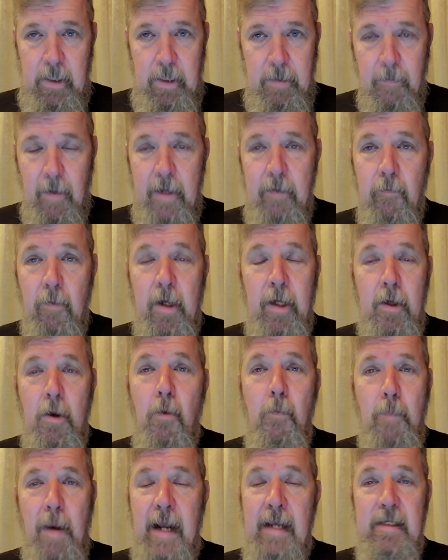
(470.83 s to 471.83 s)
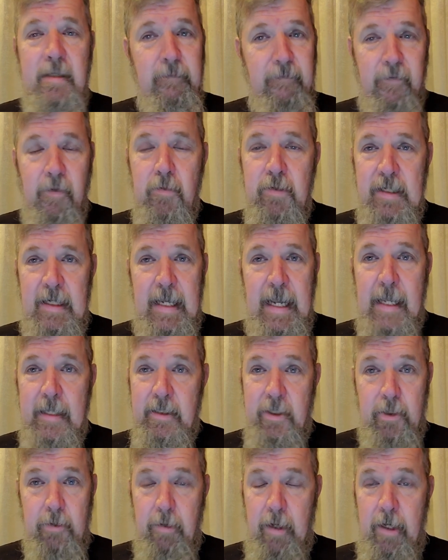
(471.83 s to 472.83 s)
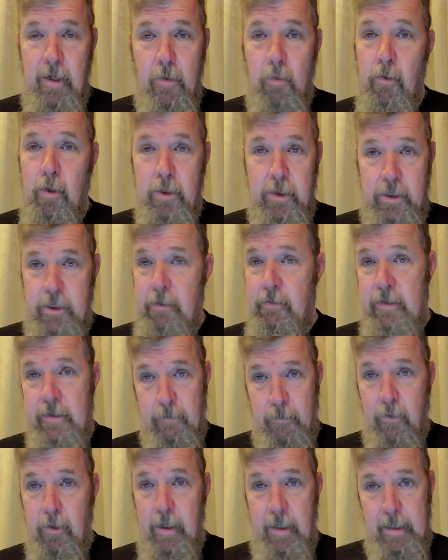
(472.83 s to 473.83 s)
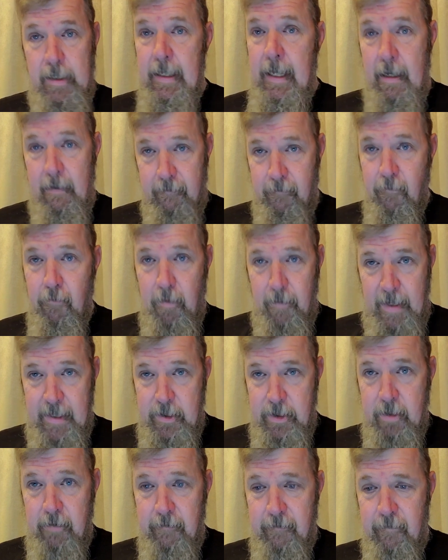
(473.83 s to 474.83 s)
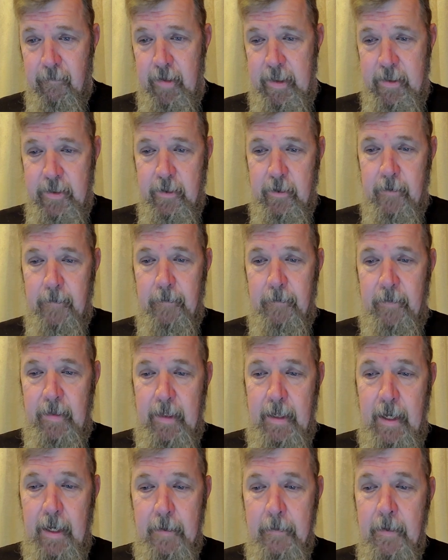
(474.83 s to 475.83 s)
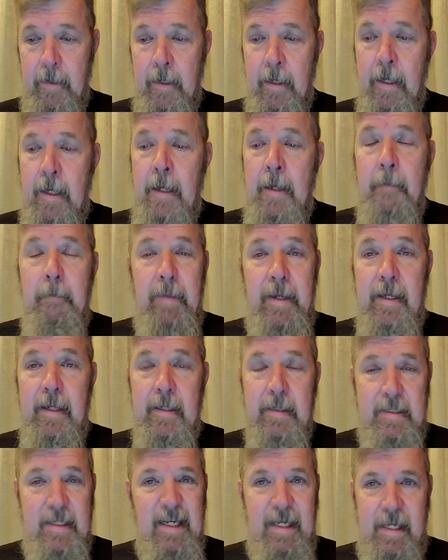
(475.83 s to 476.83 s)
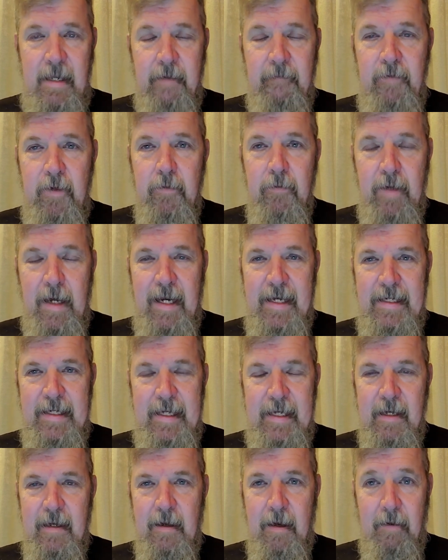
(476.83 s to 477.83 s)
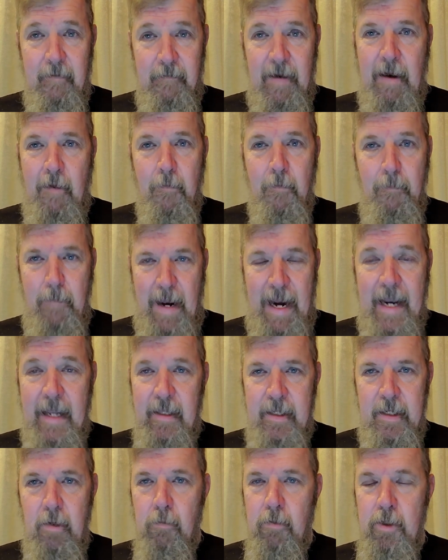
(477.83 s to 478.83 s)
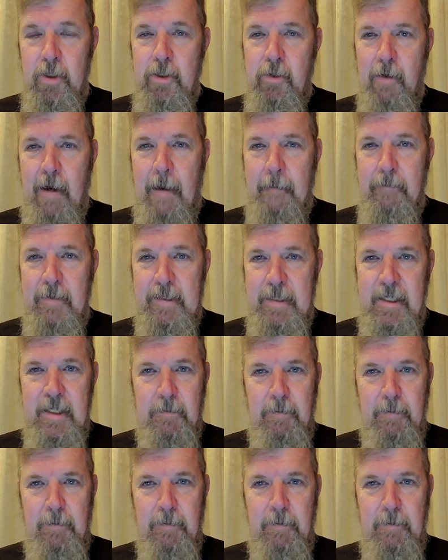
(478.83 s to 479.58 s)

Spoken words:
You might want to go buy some frozen concentrated orange juice and put it in that aforementioned freezer, okay? Because to give you an idea of how bad the orange crop is